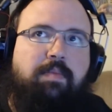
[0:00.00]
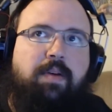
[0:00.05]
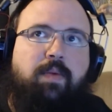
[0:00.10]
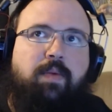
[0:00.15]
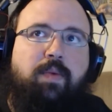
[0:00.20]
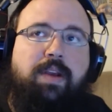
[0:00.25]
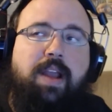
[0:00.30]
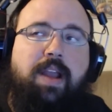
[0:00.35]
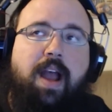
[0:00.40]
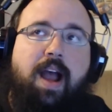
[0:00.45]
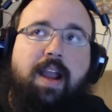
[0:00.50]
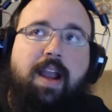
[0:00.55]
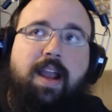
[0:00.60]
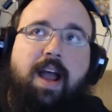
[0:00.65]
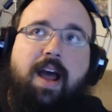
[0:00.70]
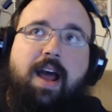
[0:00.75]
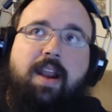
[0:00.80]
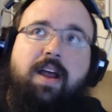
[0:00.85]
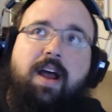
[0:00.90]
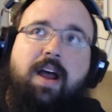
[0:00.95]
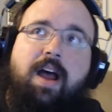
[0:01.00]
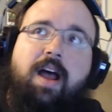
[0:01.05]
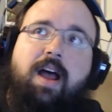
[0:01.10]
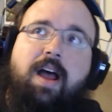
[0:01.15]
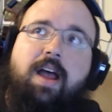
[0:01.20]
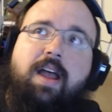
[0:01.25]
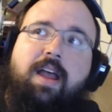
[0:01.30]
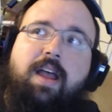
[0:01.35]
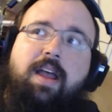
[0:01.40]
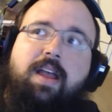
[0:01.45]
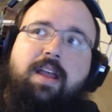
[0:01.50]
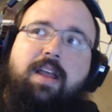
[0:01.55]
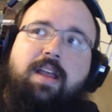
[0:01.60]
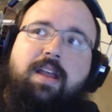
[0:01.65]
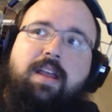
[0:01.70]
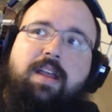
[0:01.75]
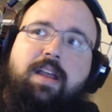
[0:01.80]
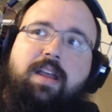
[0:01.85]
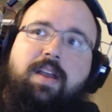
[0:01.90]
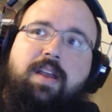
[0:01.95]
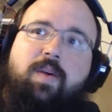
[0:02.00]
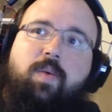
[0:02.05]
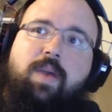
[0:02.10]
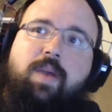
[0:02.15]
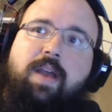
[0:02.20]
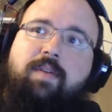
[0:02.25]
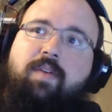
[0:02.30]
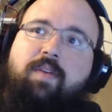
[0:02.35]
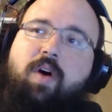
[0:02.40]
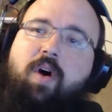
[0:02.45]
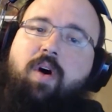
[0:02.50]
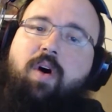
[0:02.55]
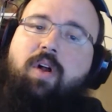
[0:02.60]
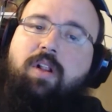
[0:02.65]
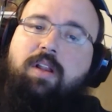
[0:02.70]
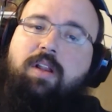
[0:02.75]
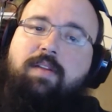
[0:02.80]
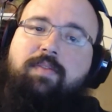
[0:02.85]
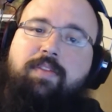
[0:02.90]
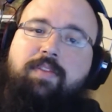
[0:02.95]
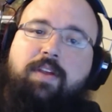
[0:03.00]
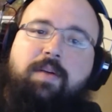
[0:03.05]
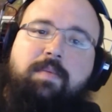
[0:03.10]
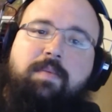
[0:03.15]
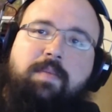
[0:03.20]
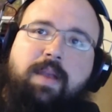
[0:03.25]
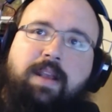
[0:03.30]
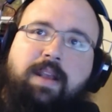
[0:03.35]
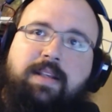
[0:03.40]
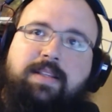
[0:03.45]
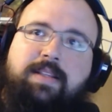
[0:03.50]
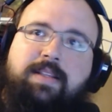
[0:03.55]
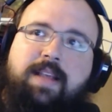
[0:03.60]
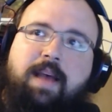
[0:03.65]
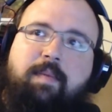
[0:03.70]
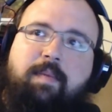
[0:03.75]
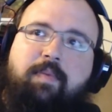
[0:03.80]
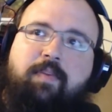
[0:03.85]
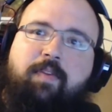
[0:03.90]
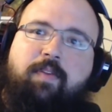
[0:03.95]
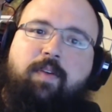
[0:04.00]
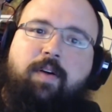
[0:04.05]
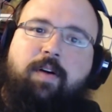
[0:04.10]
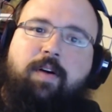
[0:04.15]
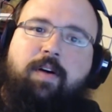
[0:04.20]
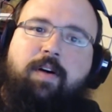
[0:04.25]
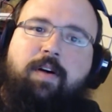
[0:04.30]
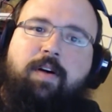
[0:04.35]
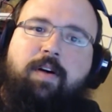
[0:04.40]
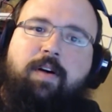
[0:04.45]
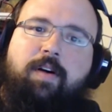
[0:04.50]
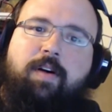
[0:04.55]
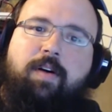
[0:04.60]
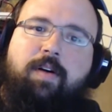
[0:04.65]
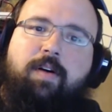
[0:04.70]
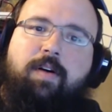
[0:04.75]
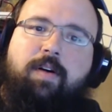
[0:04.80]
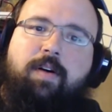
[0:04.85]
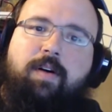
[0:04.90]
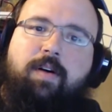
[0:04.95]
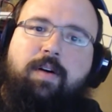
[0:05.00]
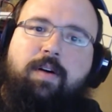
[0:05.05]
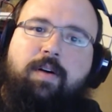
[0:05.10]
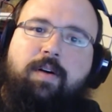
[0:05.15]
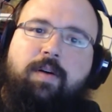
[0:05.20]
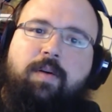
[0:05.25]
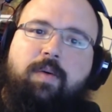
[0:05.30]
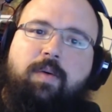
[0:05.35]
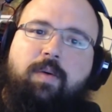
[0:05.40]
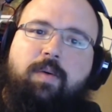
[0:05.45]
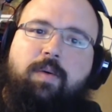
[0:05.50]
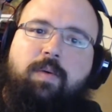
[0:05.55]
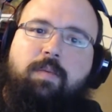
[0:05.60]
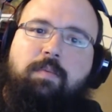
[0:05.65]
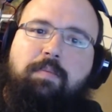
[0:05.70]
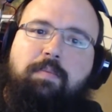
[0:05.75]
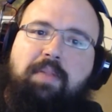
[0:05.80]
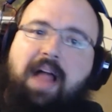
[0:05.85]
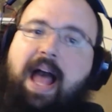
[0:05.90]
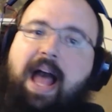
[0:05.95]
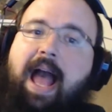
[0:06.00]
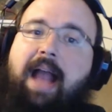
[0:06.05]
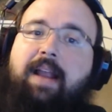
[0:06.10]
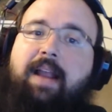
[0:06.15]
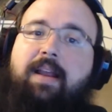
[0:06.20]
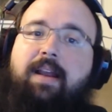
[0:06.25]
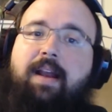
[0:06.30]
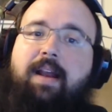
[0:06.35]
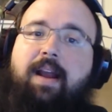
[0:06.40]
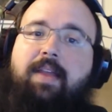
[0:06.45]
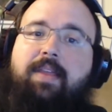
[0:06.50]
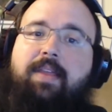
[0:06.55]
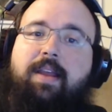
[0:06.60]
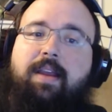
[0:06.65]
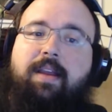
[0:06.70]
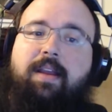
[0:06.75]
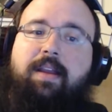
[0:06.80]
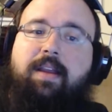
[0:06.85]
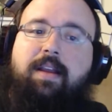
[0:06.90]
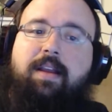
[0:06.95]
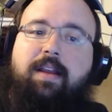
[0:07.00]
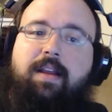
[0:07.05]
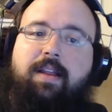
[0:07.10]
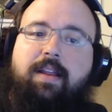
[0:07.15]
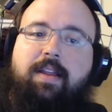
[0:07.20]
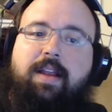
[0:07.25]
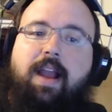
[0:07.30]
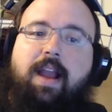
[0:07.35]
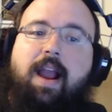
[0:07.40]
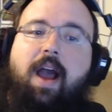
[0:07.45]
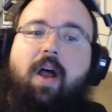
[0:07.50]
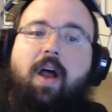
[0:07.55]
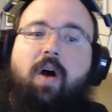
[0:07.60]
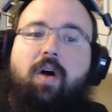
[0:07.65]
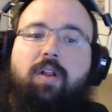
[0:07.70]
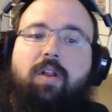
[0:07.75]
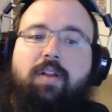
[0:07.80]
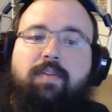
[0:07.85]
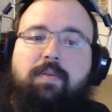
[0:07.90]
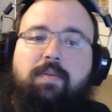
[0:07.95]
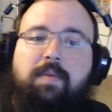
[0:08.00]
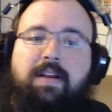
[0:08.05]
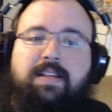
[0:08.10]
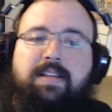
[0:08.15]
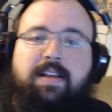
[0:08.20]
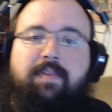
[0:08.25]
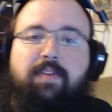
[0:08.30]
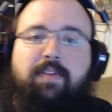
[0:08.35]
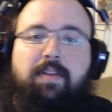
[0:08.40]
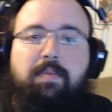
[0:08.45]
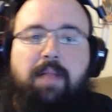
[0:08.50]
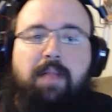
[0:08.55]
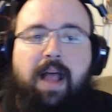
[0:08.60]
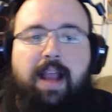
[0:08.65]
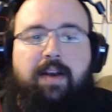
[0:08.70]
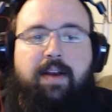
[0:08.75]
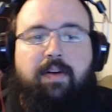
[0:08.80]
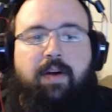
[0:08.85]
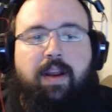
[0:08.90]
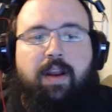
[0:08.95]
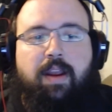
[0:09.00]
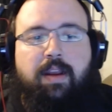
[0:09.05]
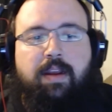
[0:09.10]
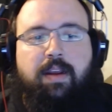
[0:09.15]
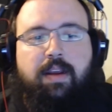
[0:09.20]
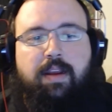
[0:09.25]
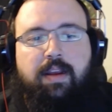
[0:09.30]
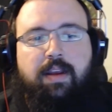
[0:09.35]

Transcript: But we have all of them except for black, I think. I think I got all of them except for the black ring.